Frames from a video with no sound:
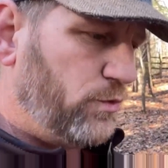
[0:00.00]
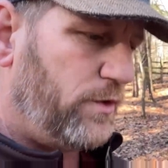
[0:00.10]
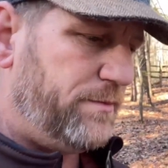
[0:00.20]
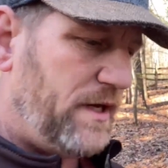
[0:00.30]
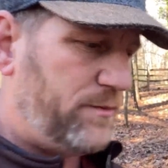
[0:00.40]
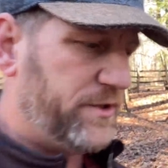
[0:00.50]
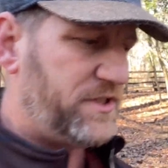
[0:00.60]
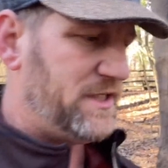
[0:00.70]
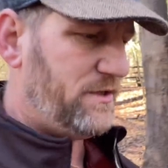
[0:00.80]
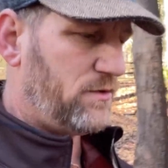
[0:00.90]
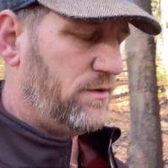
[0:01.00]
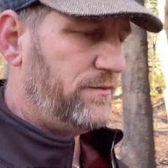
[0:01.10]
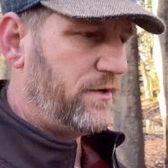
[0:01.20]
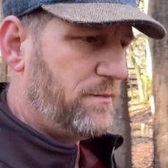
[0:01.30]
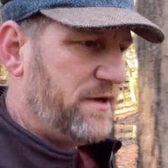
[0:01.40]
wouldn't be able to see
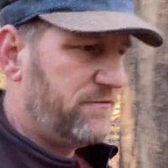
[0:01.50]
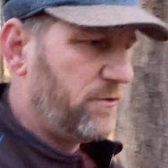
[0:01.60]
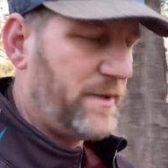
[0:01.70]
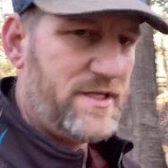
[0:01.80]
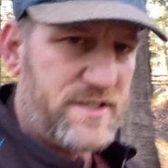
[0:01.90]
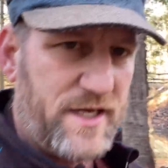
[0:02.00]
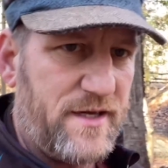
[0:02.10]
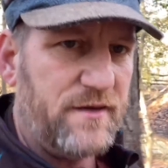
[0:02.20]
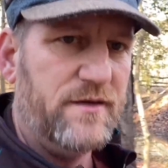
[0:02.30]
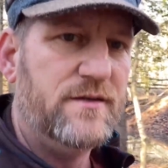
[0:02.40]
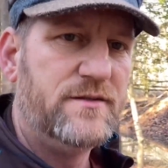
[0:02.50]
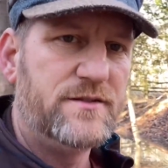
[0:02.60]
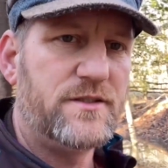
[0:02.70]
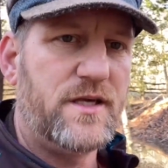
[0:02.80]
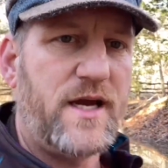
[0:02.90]
their men from end to end,
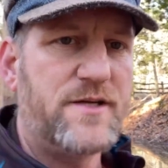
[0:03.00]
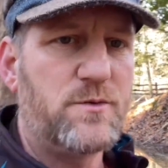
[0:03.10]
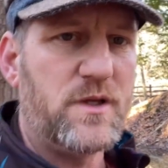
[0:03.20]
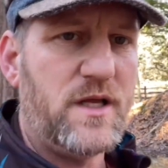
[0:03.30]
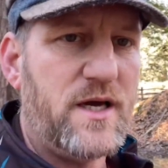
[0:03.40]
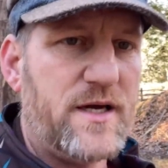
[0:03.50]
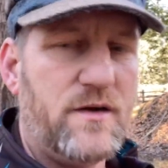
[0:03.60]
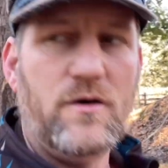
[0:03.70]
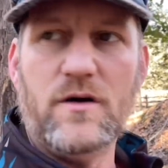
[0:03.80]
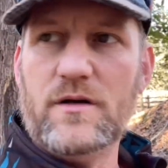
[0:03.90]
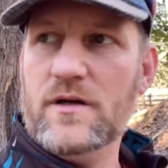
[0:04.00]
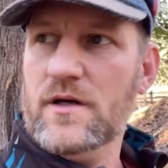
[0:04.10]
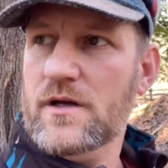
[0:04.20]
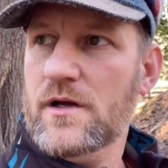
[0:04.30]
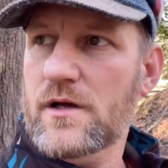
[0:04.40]
so they had to rely on
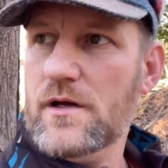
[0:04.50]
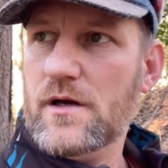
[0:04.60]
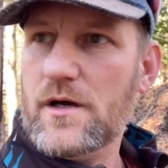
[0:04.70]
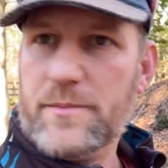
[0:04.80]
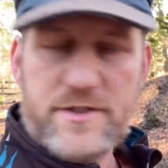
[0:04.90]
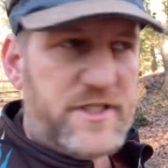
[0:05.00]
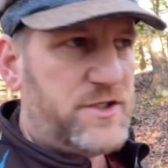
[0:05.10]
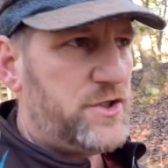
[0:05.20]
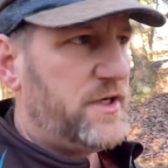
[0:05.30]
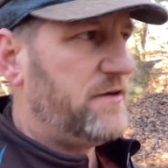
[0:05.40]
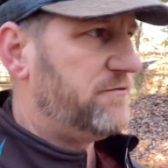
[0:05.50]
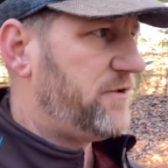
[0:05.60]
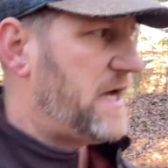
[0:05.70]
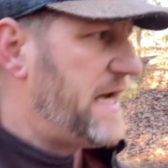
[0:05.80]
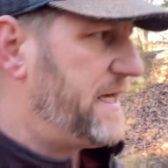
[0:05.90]
positioning and
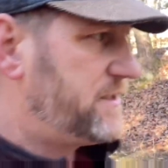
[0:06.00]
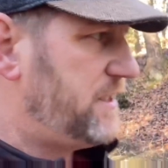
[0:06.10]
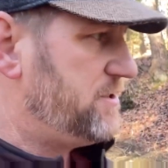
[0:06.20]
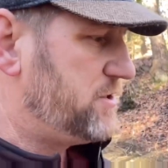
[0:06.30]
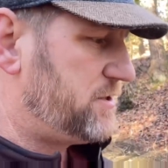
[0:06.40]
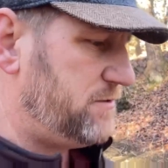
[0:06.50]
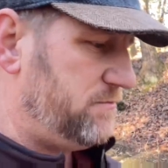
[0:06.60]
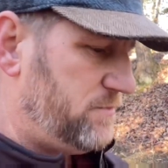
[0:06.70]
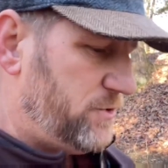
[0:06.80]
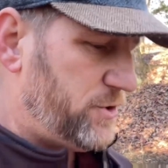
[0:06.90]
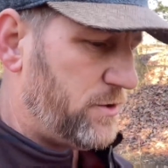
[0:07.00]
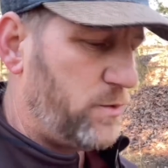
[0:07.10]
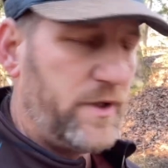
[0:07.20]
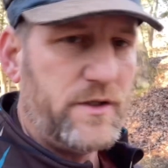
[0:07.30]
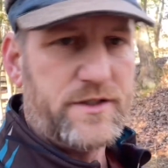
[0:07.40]
flags and just sheer
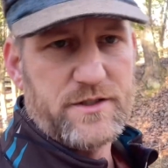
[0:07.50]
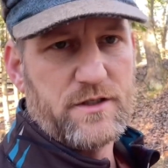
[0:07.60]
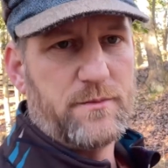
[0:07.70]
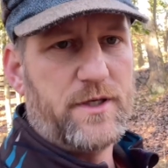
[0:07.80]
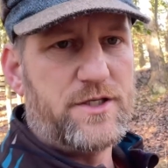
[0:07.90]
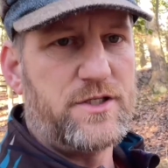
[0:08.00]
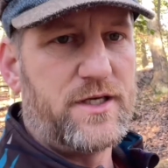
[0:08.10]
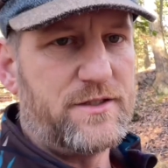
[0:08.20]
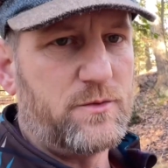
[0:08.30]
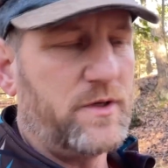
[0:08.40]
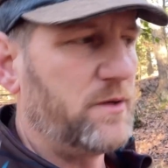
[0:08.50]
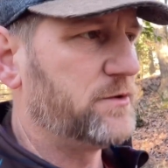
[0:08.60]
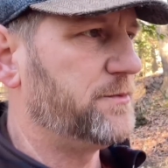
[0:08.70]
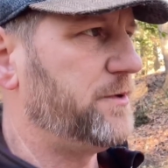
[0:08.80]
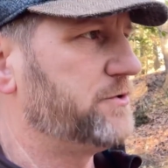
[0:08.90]
will and determination to get to where they were
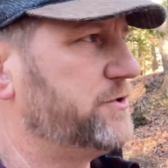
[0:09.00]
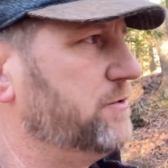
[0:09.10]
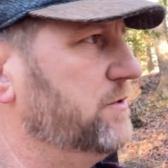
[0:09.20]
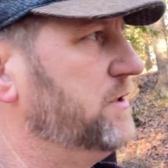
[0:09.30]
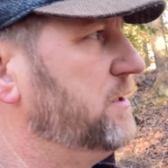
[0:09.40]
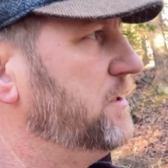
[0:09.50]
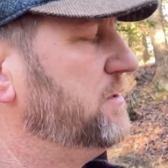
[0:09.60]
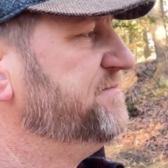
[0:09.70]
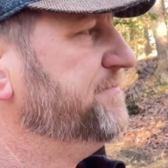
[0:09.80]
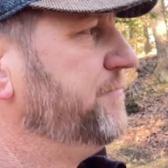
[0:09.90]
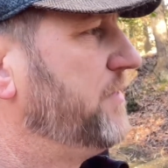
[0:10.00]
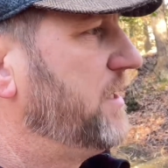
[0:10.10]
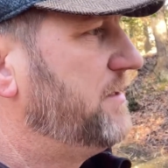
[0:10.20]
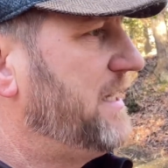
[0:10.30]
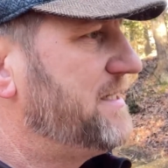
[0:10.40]
supposed to.
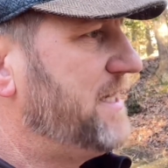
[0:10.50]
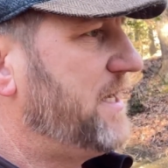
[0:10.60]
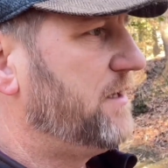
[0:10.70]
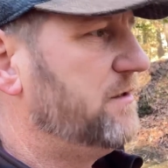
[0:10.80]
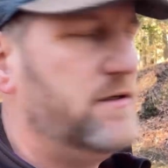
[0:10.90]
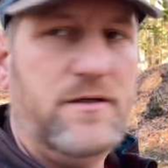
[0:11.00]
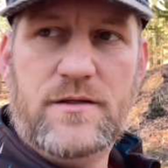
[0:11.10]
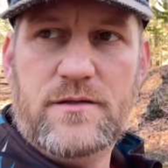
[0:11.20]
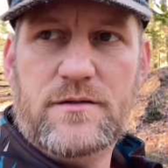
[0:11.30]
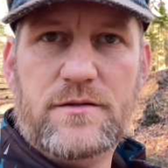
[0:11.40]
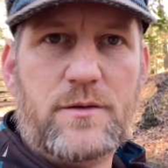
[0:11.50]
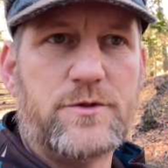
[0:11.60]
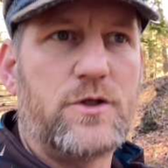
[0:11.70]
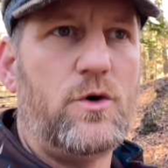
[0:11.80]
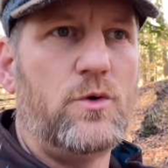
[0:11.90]
That day, there was
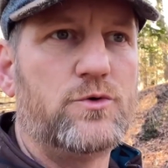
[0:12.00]
a cold